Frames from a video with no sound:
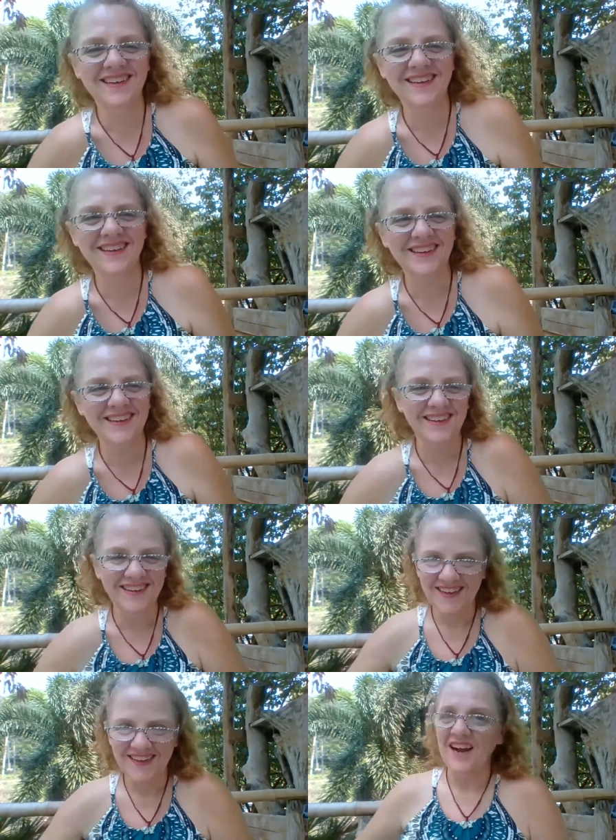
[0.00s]

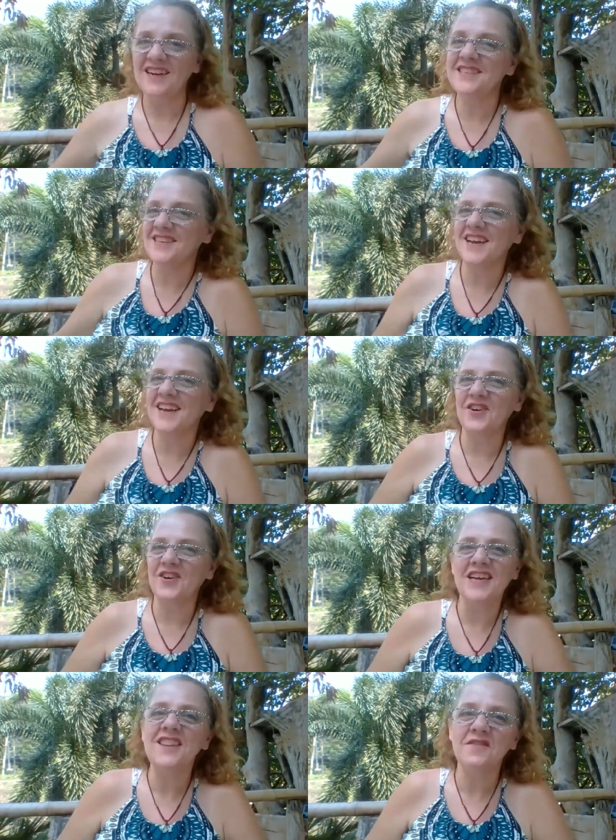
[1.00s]
I suddenly
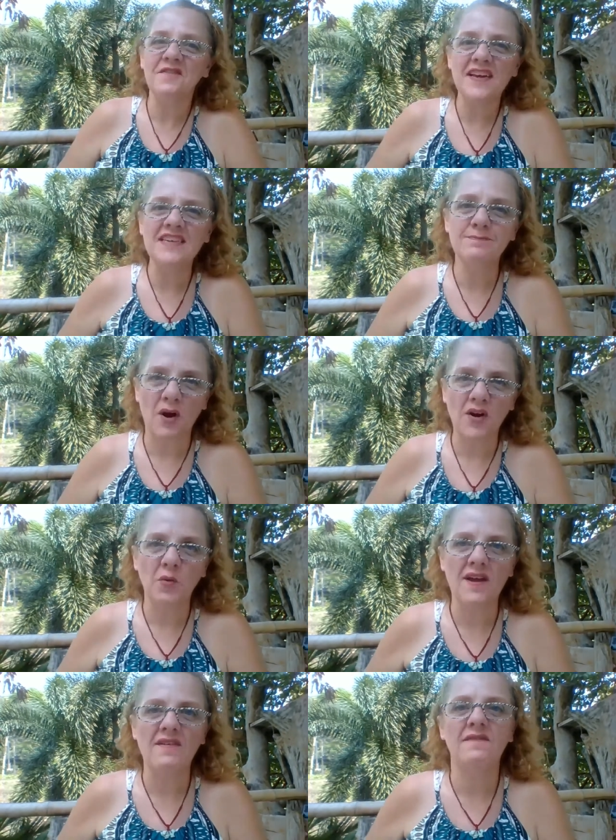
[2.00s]
got hit in the face by
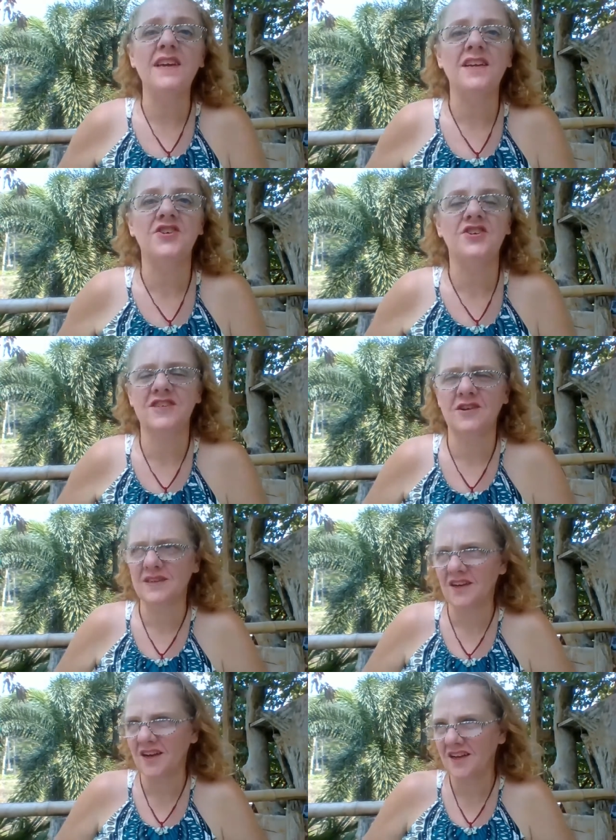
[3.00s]
a wet fish because I
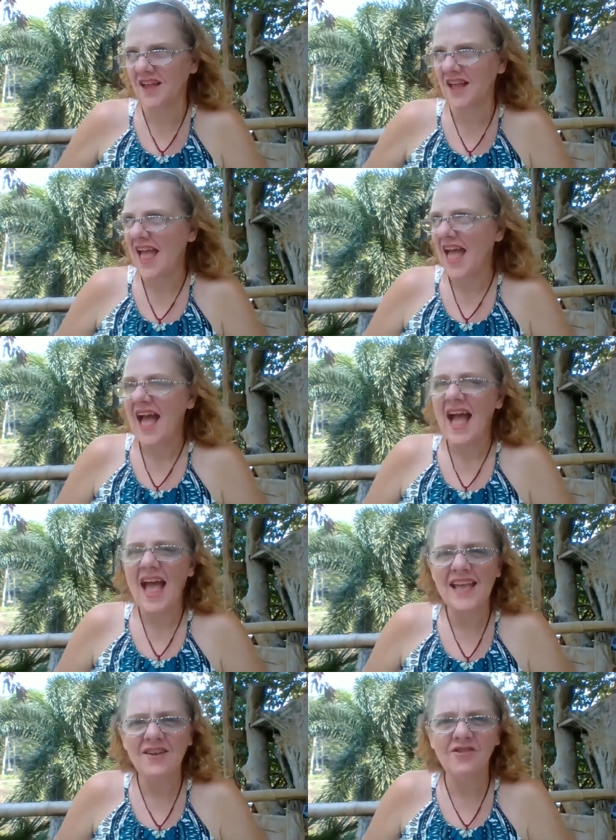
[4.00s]
was like,
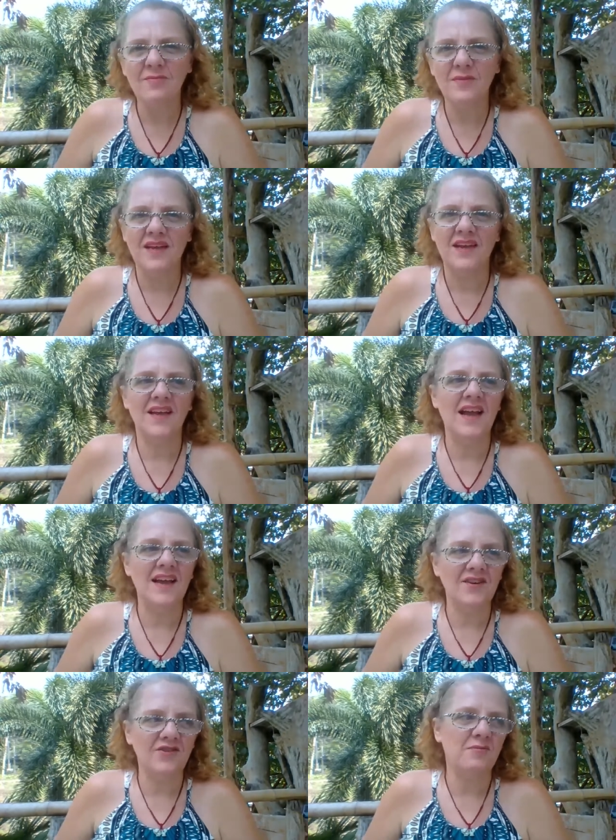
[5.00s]
hang on
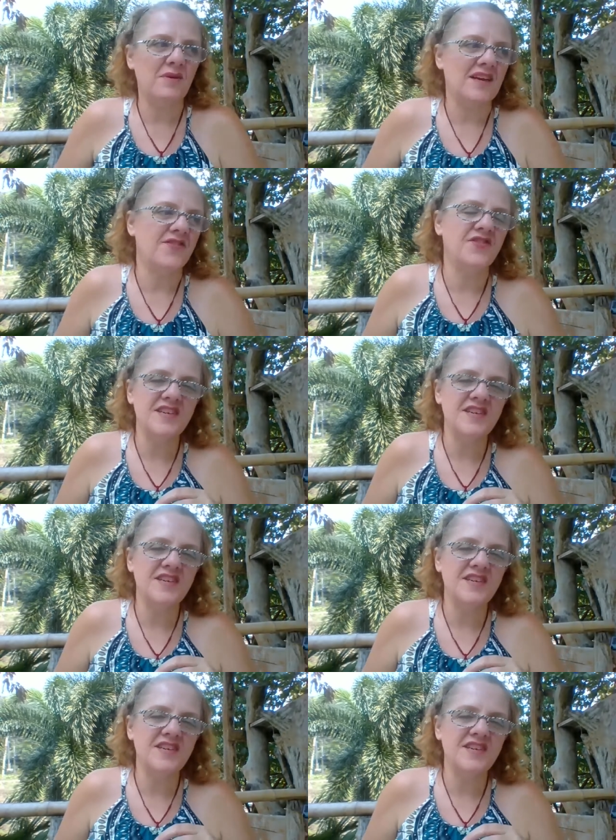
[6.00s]
a minute.